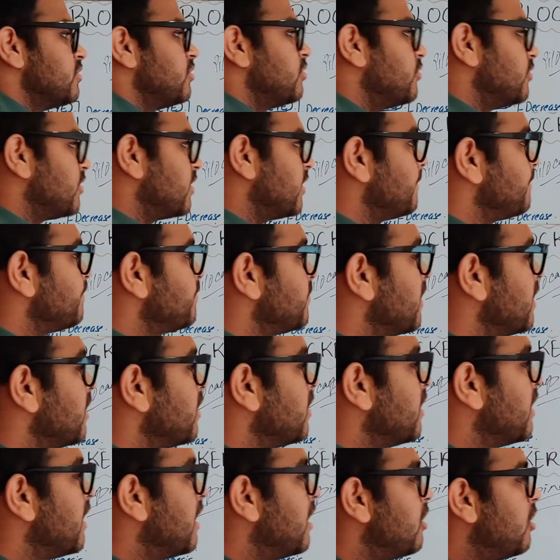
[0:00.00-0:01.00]
Okay,
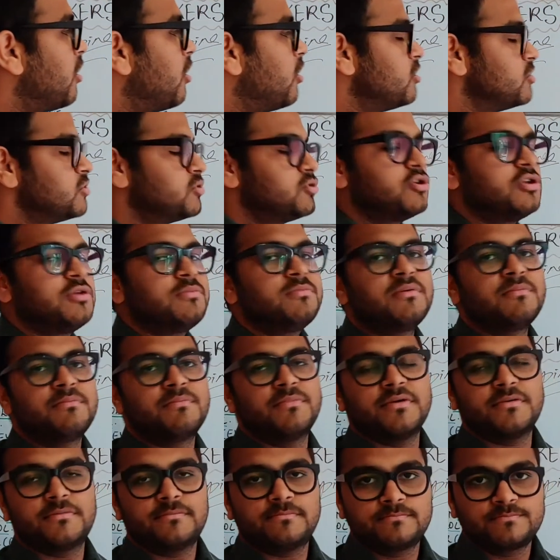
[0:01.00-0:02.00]
also
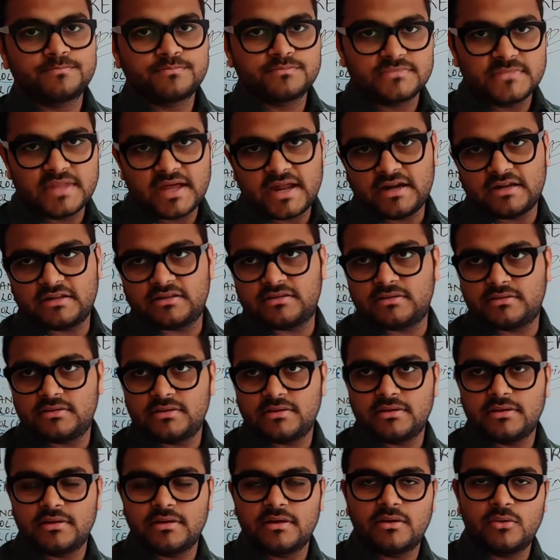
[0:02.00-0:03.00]
remember that
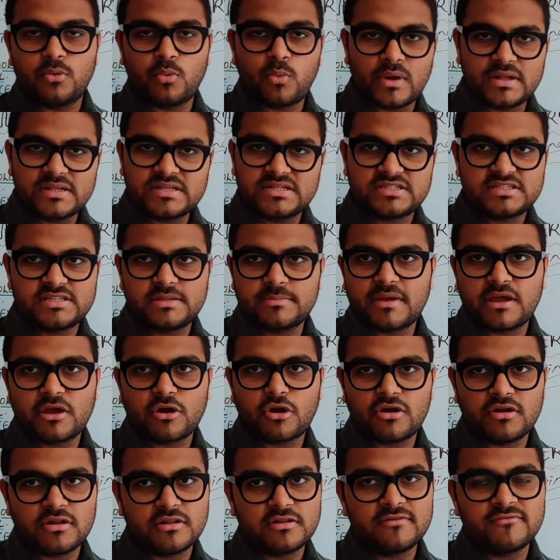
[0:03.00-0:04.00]
once the
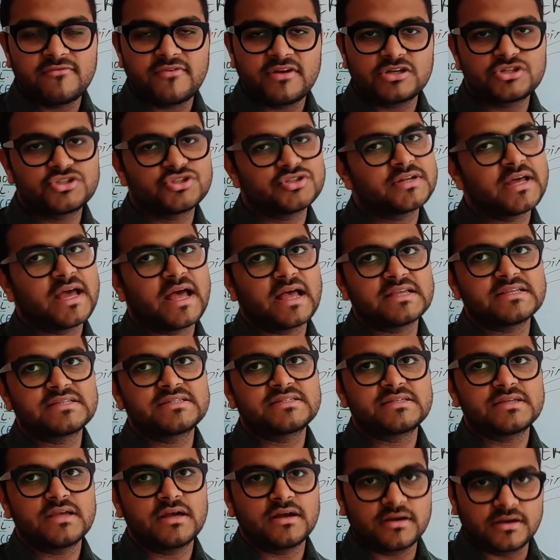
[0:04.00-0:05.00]
myocardial infarction
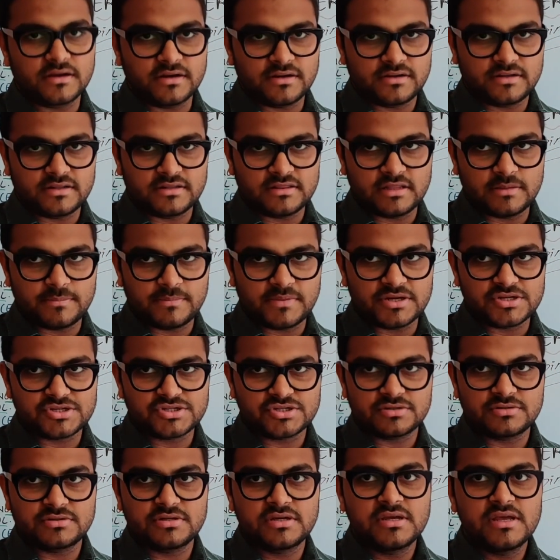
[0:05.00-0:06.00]
has occurred in the
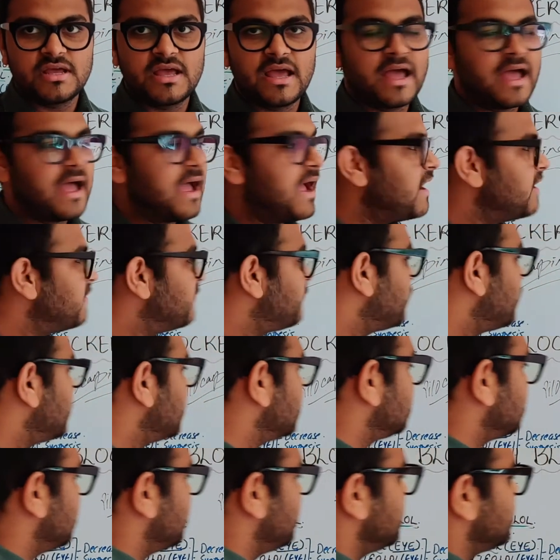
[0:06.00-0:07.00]
patient, and for
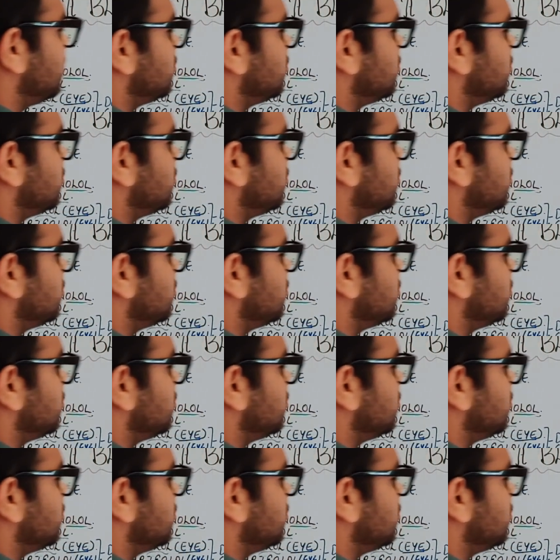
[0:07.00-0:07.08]
example